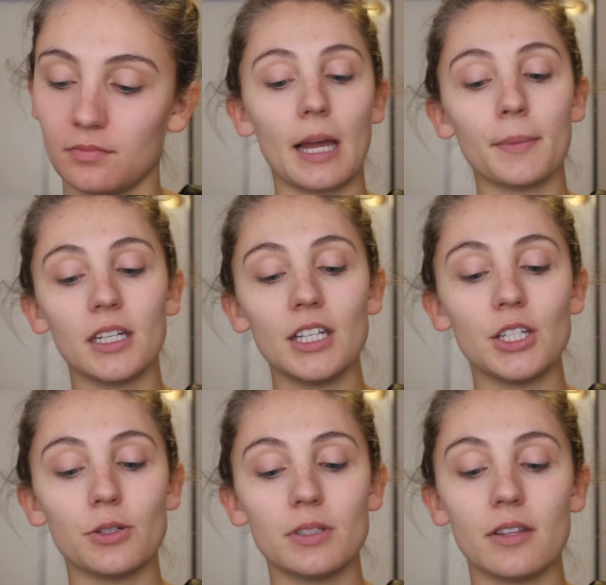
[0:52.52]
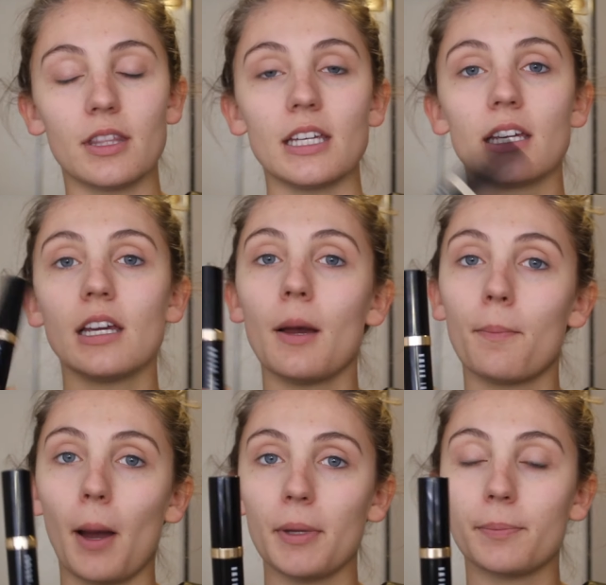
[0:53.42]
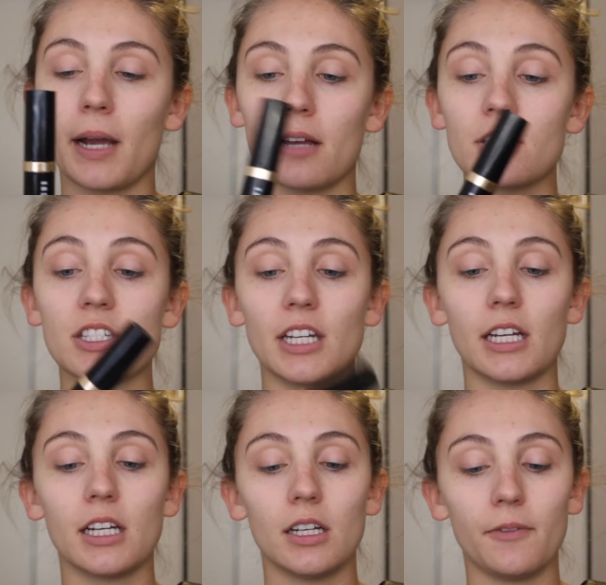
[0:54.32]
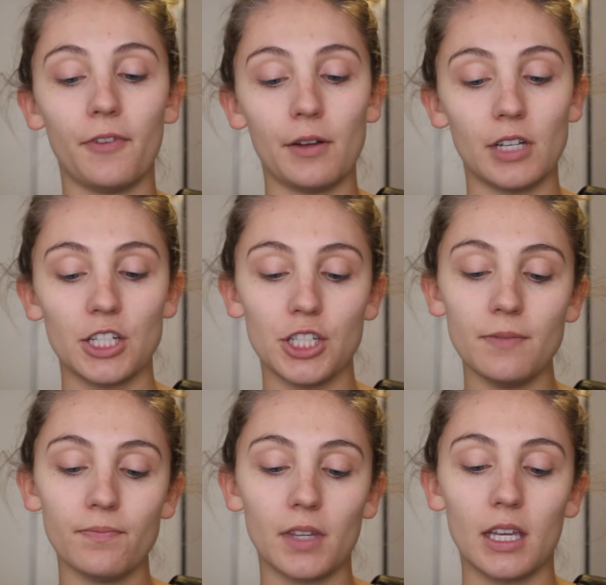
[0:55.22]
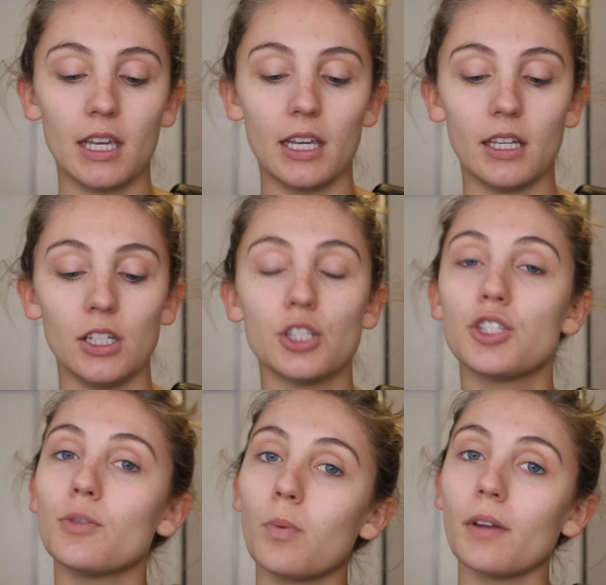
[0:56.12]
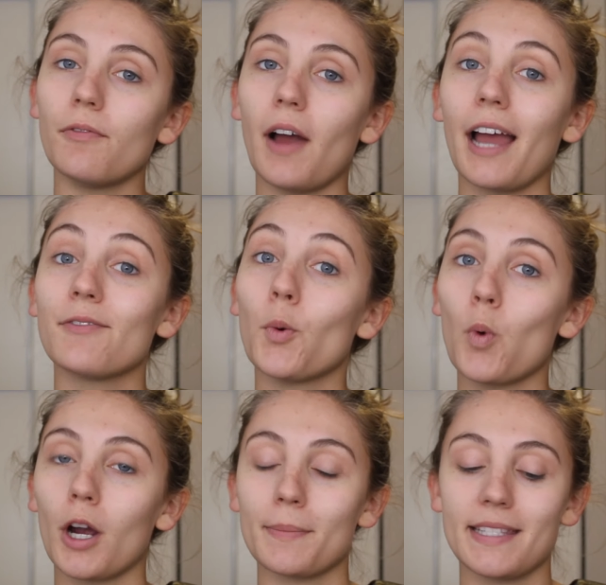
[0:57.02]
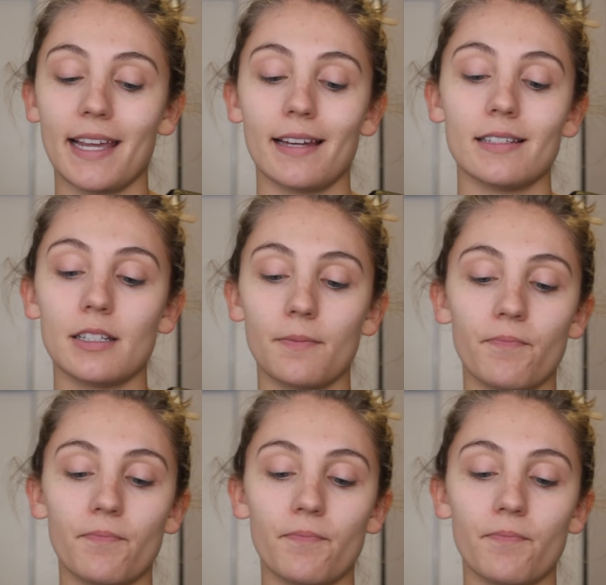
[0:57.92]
I'm gonna use the Bobbi Brown Stick Foundation in 2.5 Warm Sand.